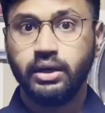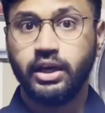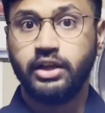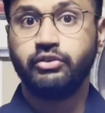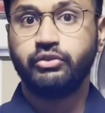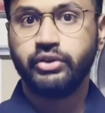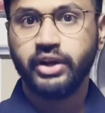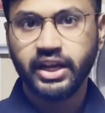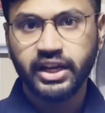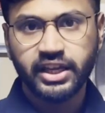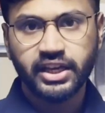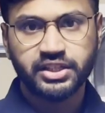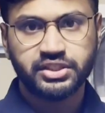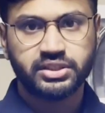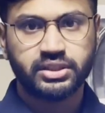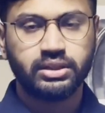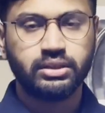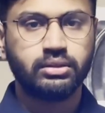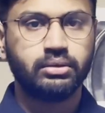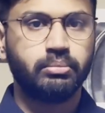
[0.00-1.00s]
And
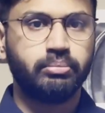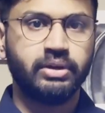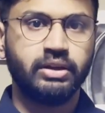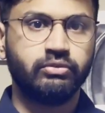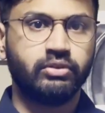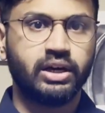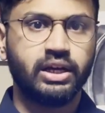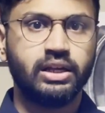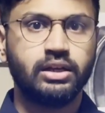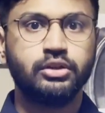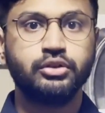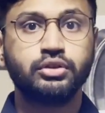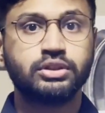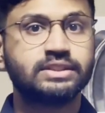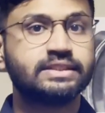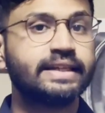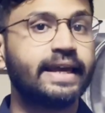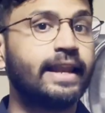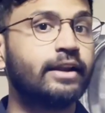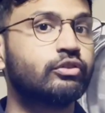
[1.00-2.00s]
radiation, meanwhile,
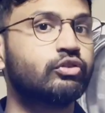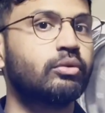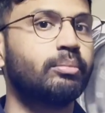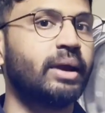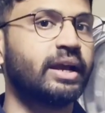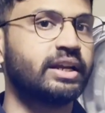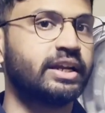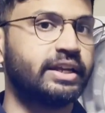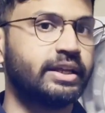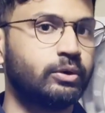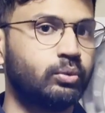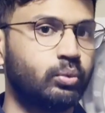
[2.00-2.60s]
uses electromagnetic